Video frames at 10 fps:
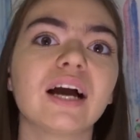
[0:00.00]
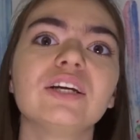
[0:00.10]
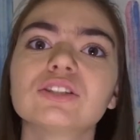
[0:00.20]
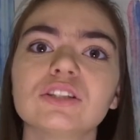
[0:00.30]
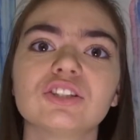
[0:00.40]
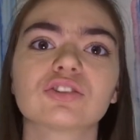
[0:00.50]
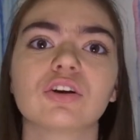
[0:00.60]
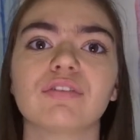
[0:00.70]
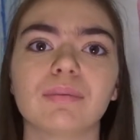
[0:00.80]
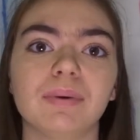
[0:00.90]
I usually just
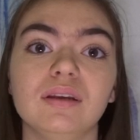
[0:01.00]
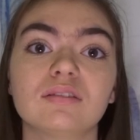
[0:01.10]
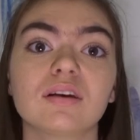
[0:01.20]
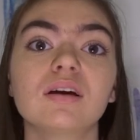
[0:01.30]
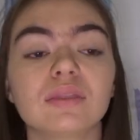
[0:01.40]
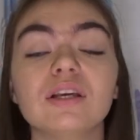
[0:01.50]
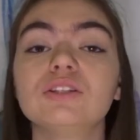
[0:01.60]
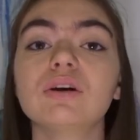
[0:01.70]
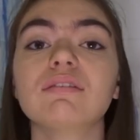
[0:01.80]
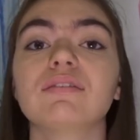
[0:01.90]
go for the pizza. They
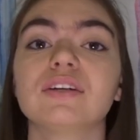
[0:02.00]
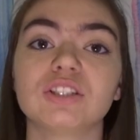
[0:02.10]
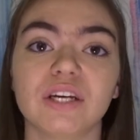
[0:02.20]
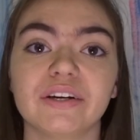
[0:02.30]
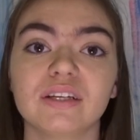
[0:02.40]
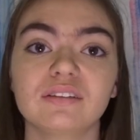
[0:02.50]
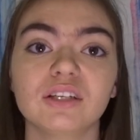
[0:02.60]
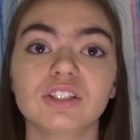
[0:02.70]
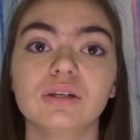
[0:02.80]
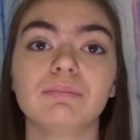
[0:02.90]
do have a vegetarian
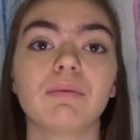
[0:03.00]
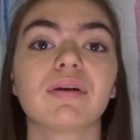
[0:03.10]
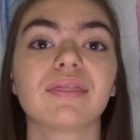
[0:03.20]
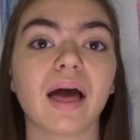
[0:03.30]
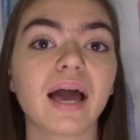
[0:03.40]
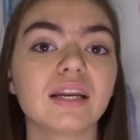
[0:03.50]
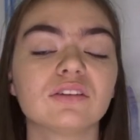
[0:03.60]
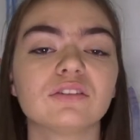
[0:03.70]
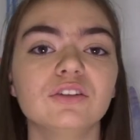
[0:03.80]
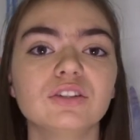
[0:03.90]
station, but with that,
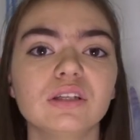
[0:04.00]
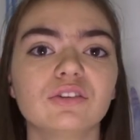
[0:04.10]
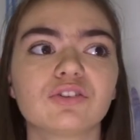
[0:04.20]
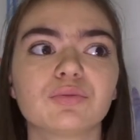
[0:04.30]
it's usually